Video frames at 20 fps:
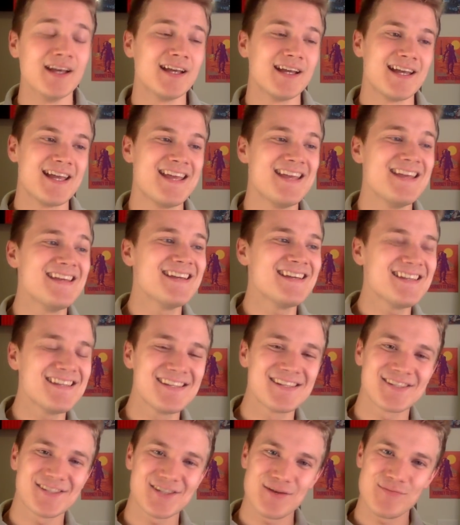He
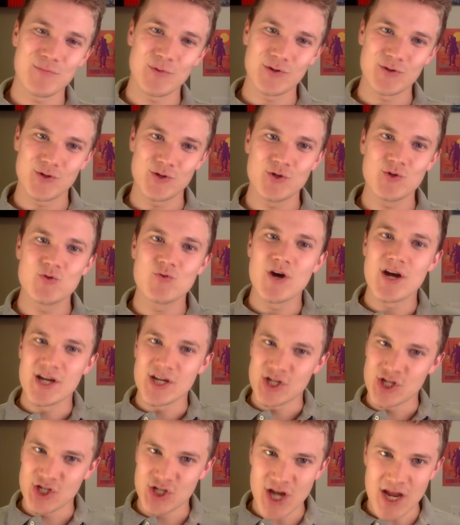is someone who
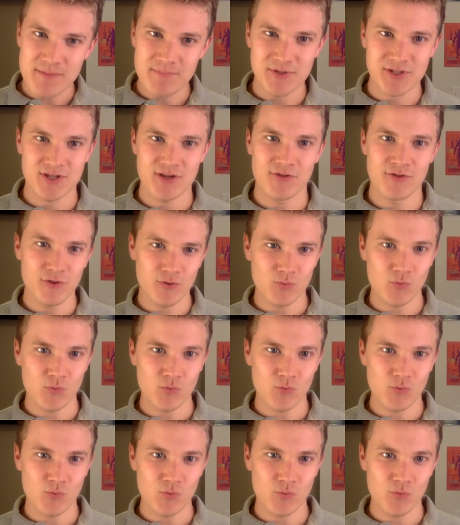shapes the